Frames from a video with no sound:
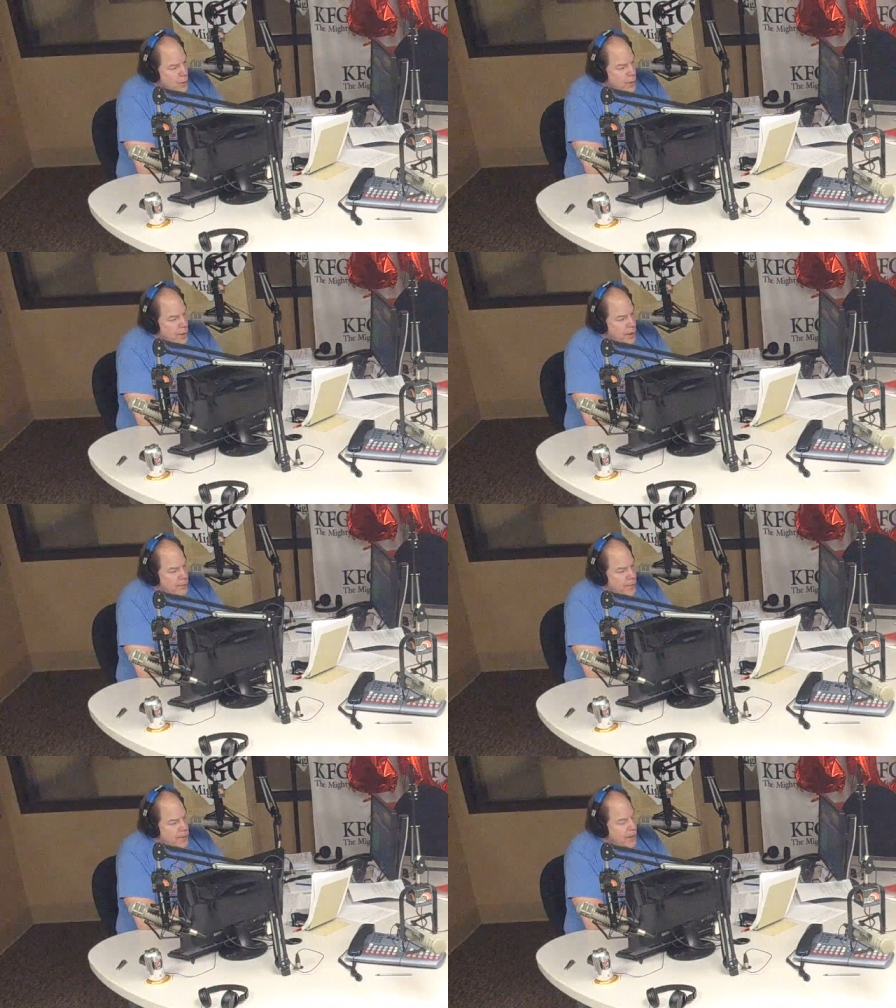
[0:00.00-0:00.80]
Uh,
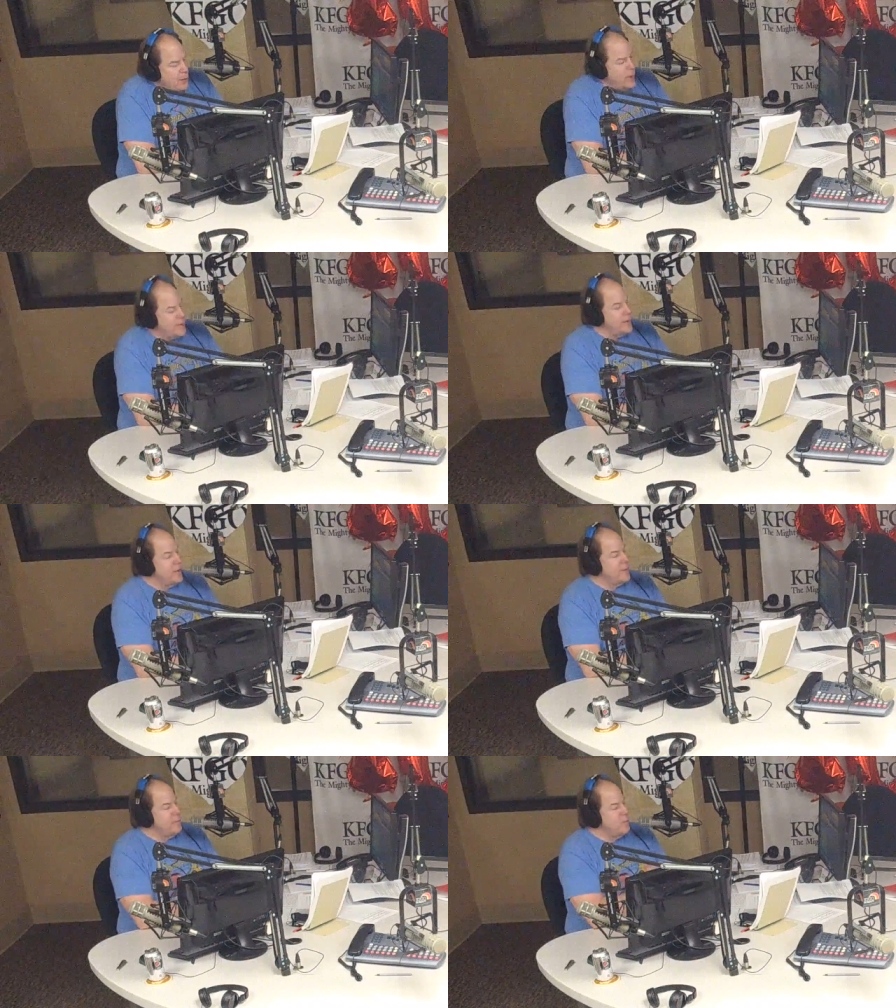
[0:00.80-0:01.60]
I tell you what,
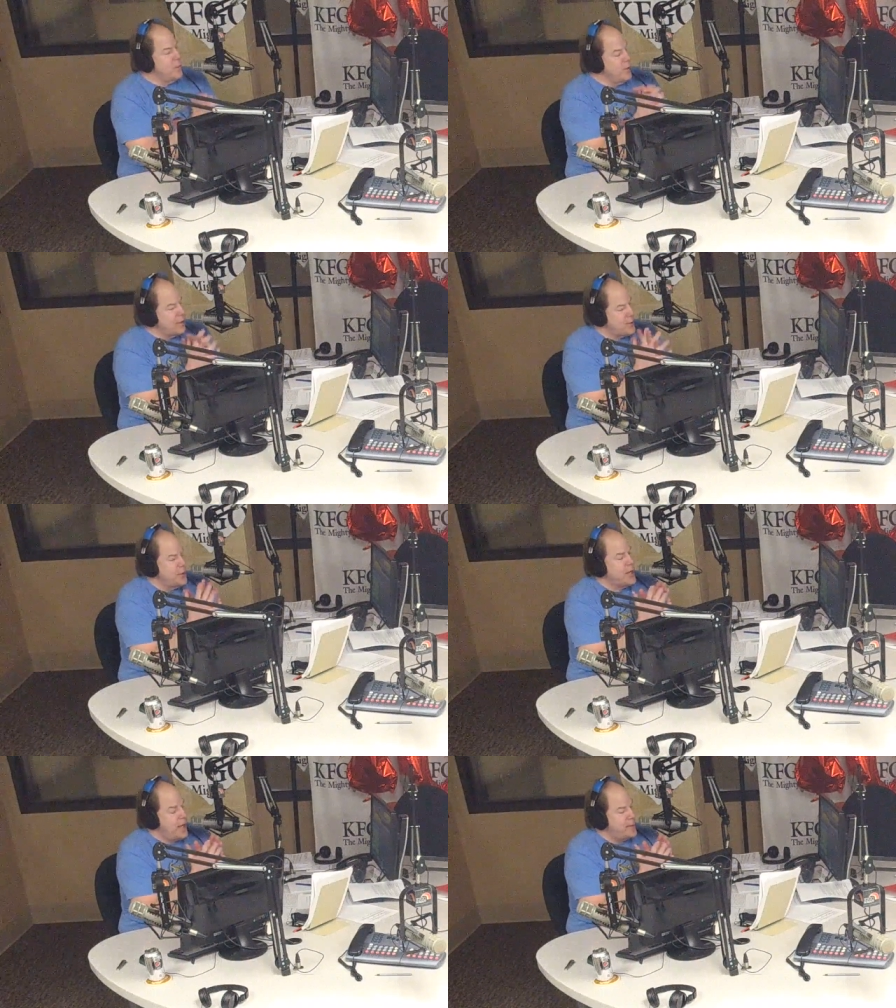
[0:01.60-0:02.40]
uh, you know that's where
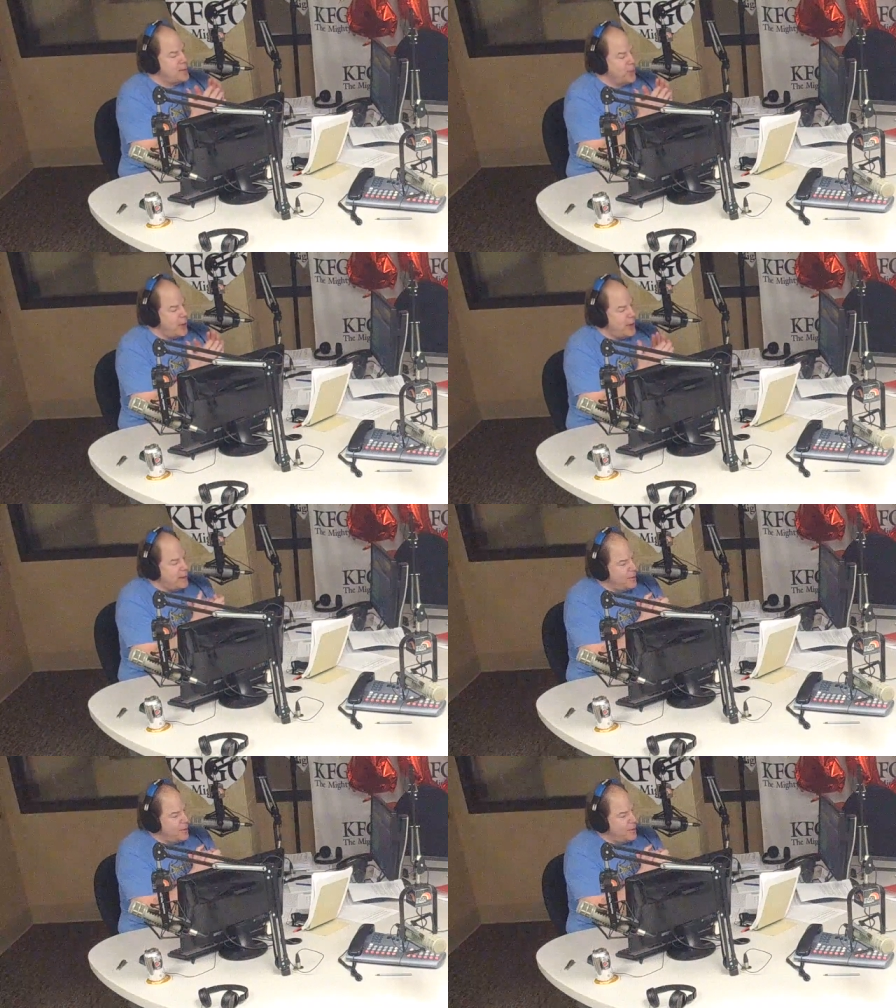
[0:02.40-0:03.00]
the game is played.